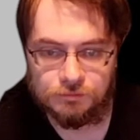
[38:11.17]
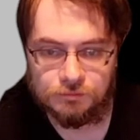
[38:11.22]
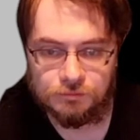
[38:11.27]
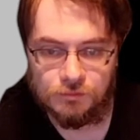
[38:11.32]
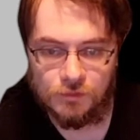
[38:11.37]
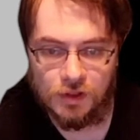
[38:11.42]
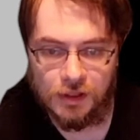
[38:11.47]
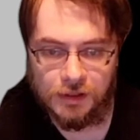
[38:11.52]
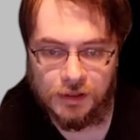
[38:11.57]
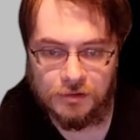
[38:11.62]

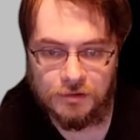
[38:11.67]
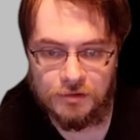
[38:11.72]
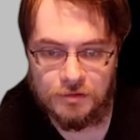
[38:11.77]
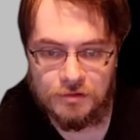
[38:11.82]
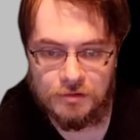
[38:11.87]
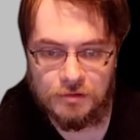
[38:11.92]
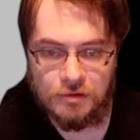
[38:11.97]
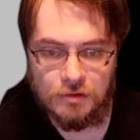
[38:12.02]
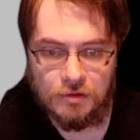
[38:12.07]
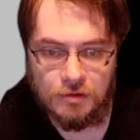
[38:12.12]
liners,
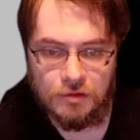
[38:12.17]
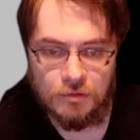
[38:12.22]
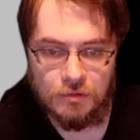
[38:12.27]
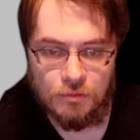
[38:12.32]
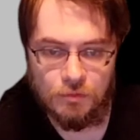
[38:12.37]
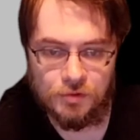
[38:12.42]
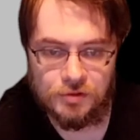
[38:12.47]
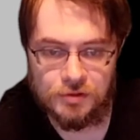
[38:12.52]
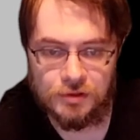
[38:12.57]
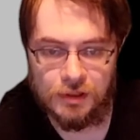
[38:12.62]

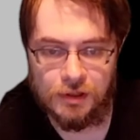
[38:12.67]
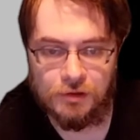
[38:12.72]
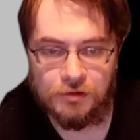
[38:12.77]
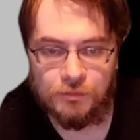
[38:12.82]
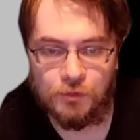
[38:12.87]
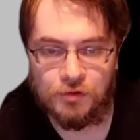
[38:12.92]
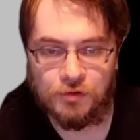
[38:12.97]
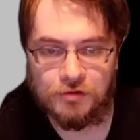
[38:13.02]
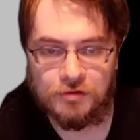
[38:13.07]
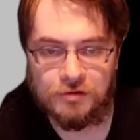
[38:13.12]
which allows more
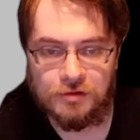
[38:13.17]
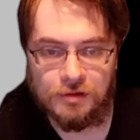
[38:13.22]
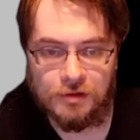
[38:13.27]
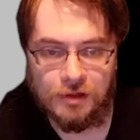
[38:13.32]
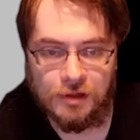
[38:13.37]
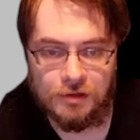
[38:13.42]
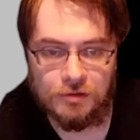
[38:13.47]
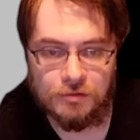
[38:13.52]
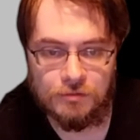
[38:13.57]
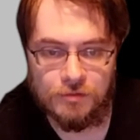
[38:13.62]
sunlight
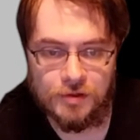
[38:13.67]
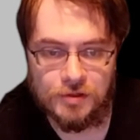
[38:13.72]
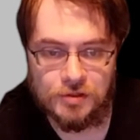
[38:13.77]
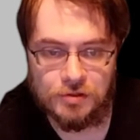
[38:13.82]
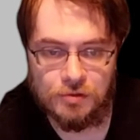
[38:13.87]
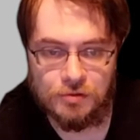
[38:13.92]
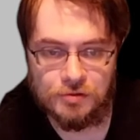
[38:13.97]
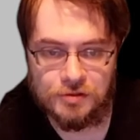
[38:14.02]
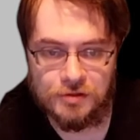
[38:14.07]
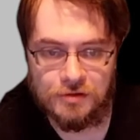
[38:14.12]
to reach
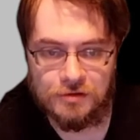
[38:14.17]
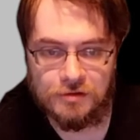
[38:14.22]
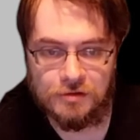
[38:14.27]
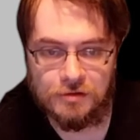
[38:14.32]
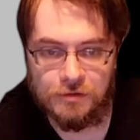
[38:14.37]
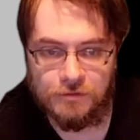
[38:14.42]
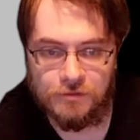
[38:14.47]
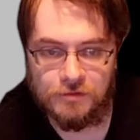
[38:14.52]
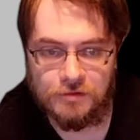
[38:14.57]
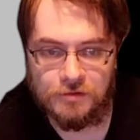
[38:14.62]
ocean
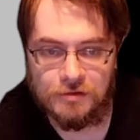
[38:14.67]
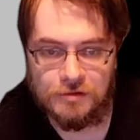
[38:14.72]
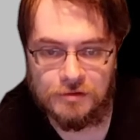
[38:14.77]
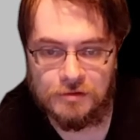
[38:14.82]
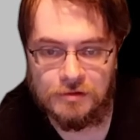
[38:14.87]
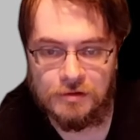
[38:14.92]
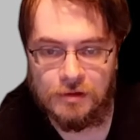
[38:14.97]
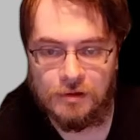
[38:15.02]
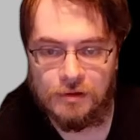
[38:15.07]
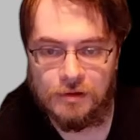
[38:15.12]
surfaces,
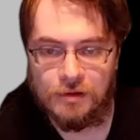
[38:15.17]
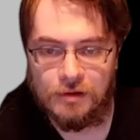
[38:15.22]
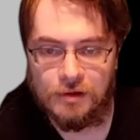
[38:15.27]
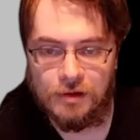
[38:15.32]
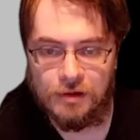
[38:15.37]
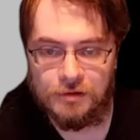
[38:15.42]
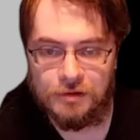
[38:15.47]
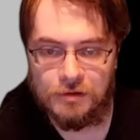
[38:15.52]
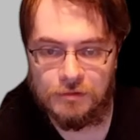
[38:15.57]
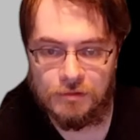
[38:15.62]
and
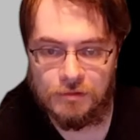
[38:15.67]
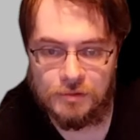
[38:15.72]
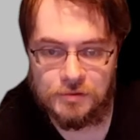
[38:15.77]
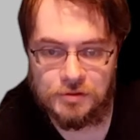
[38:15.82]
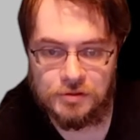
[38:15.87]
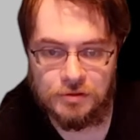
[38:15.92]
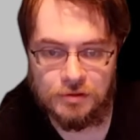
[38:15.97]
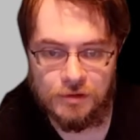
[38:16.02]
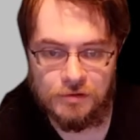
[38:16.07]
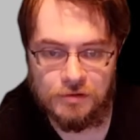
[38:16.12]
the
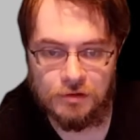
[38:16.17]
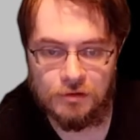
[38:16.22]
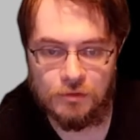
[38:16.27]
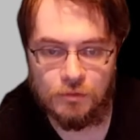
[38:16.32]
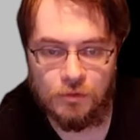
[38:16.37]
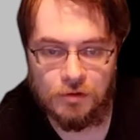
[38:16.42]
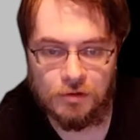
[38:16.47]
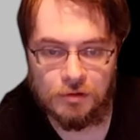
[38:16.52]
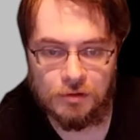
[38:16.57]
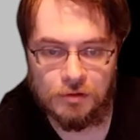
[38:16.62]
eruption of the
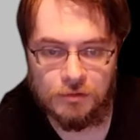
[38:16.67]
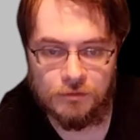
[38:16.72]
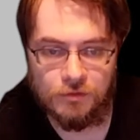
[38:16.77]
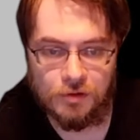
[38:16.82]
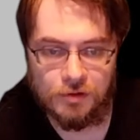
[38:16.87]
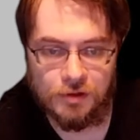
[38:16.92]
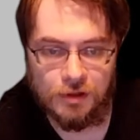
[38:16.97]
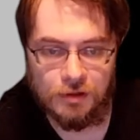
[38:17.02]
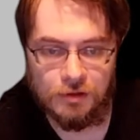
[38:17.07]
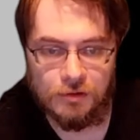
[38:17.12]
underwater
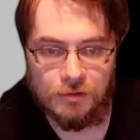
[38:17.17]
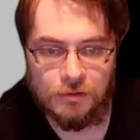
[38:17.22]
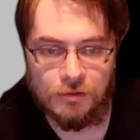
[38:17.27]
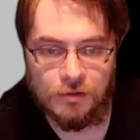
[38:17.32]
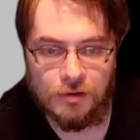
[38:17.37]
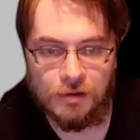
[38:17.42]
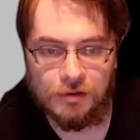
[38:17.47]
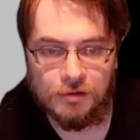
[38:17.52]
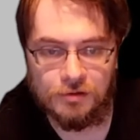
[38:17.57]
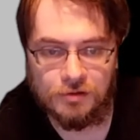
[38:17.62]
volcano
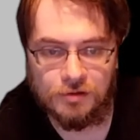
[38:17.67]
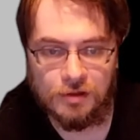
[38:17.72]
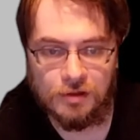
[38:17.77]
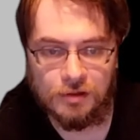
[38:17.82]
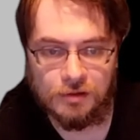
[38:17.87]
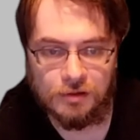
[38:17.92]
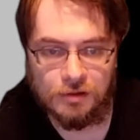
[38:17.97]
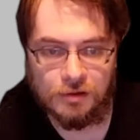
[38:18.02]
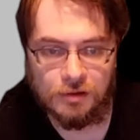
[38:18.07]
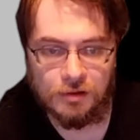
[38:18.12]
Hunga
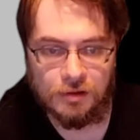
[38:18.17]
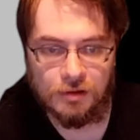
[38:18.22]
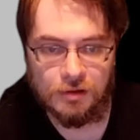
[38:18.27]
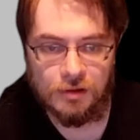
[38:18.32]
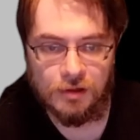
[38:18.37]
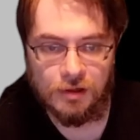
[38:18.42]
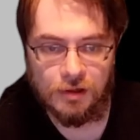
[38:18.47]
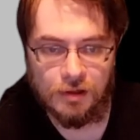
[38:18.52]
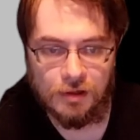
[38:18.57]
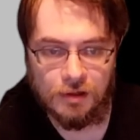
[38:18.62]

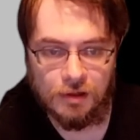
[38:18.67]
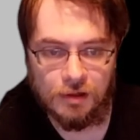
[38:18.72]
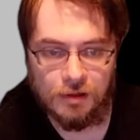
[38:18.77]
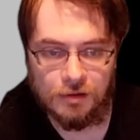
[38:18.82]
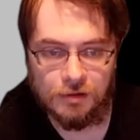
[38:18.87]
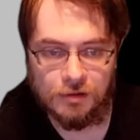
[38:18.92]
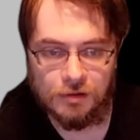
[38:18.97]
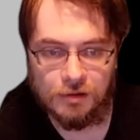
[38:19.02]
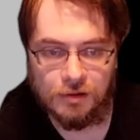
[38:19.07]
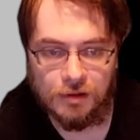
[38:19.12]

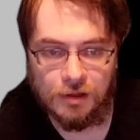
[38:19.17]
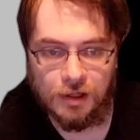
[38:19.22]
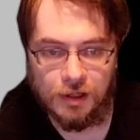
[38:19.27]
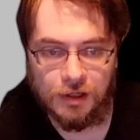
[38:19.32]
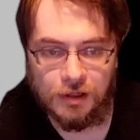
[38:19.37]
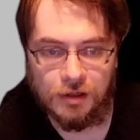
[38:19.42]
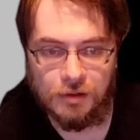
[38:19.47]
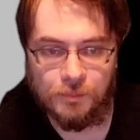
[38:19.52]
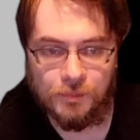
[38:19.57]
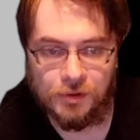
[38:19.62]

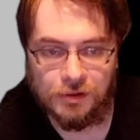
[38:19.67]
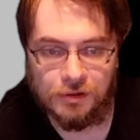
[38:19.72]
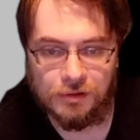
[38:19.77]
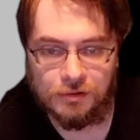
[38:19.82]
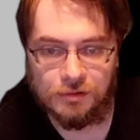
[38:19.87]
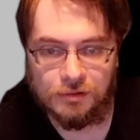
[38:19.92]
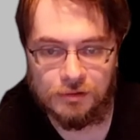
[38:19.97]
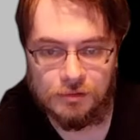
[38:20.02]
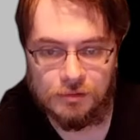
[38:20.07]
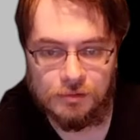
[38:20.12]
Hyapa
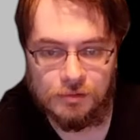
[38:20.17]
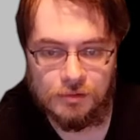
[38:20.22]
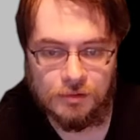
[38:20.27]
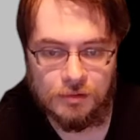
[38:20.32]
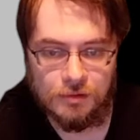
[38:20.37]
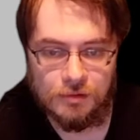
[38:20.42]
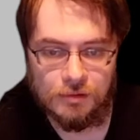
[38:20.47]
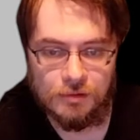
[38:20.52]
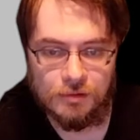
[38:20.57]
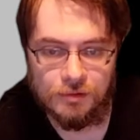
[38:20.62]

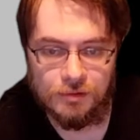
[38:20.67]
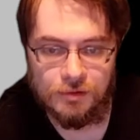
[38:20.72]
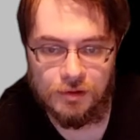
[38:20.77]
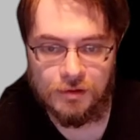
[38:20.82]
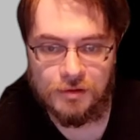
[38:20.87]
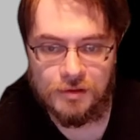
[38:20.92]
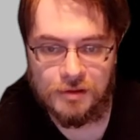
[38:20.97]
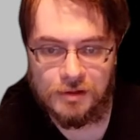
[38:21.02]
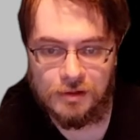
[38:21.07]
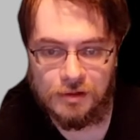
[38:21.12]
near
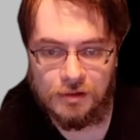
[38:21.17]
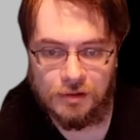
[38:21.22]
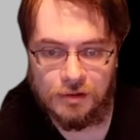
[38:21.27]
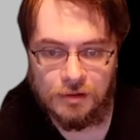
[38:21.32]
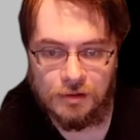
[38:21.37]
the